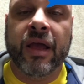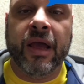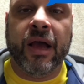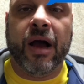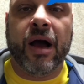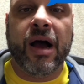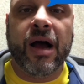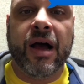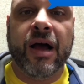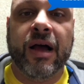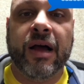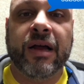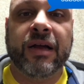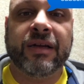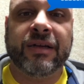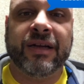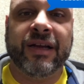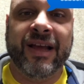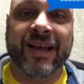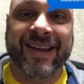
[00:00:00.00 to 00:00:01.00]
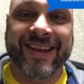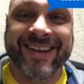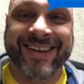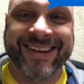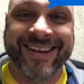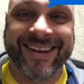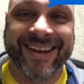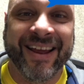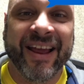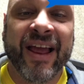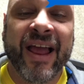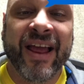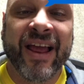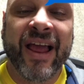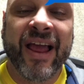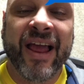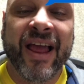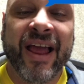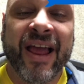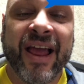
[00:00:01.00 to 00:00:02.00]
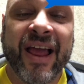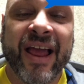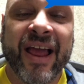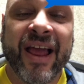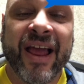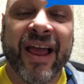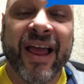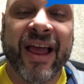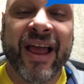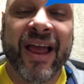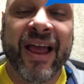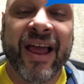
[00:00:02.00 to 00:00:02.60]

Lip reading: I can also, if I decide I want to,